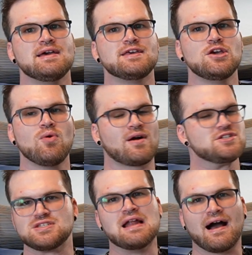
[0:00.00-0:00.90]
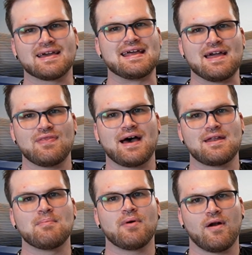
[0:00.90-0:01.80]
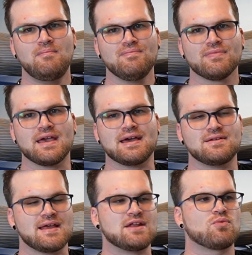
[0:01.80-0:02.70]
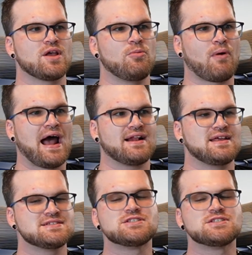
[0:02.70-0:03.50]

You are just not going to hit that number in real practice,